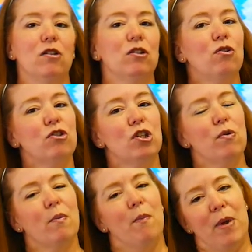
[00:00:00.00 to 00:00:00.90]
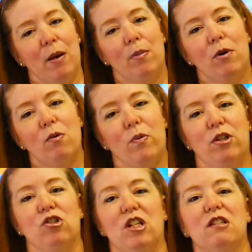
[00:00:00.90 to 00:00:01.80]
Don't you remember
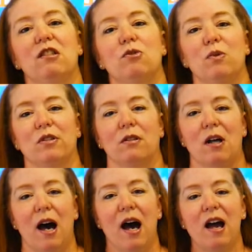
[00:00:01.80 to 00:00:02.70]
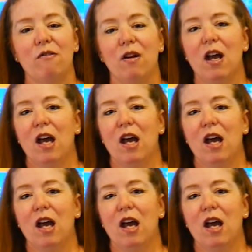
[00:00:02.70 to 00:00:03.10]
when Jesus was alive?